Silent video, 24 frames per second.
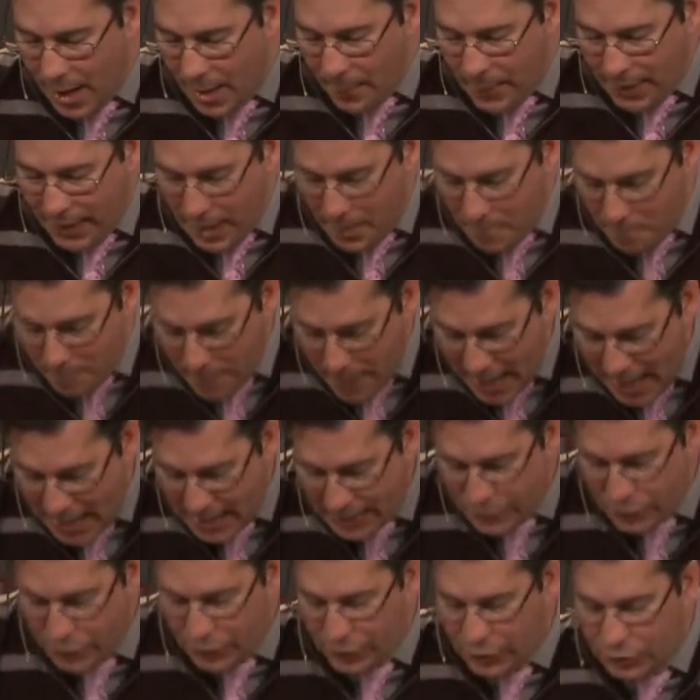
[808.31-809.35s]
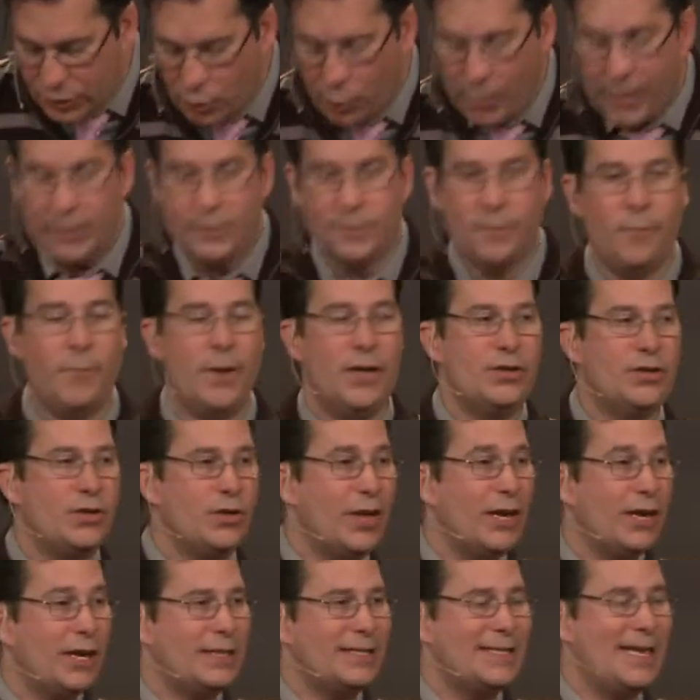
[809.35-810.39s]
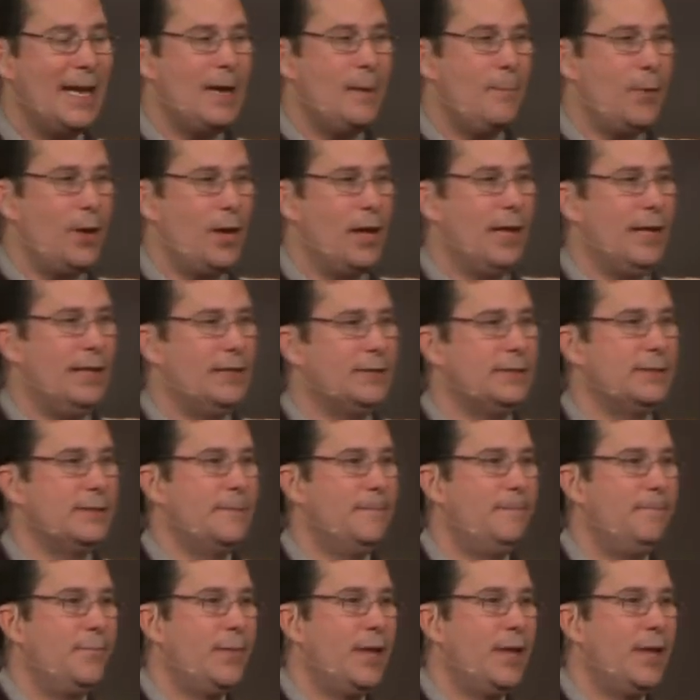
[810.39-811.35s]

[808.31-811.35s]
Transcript: But imagine the transformation that could take place